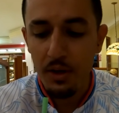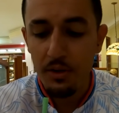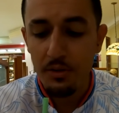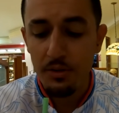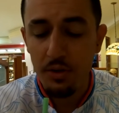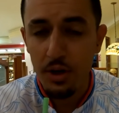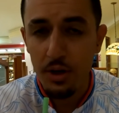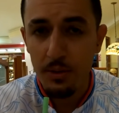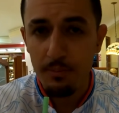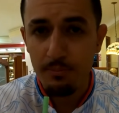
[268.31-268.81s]

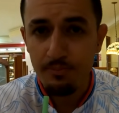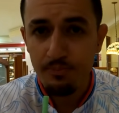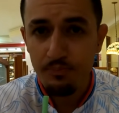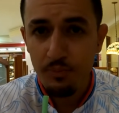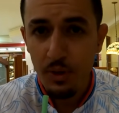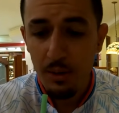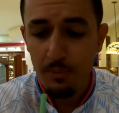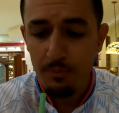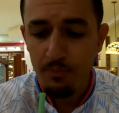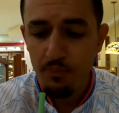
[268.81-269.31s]
It's good.
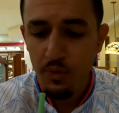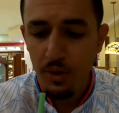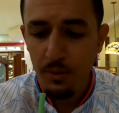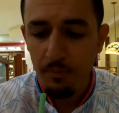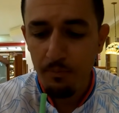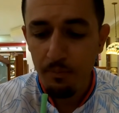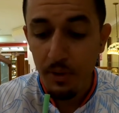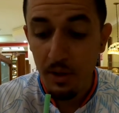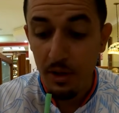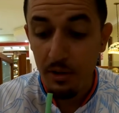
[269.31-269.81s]

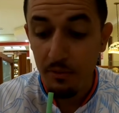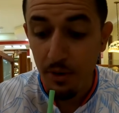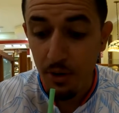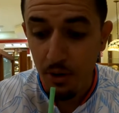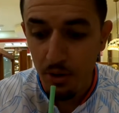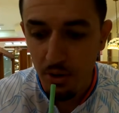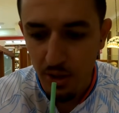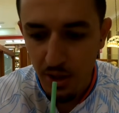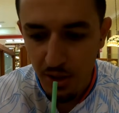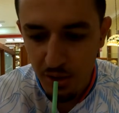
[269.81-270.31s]
It's
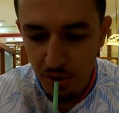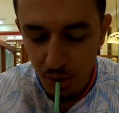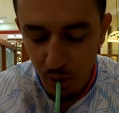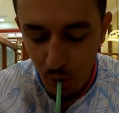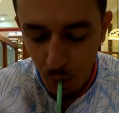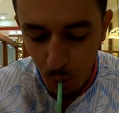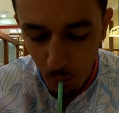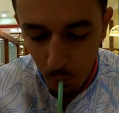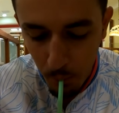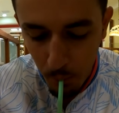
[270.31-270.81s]
very good, actually.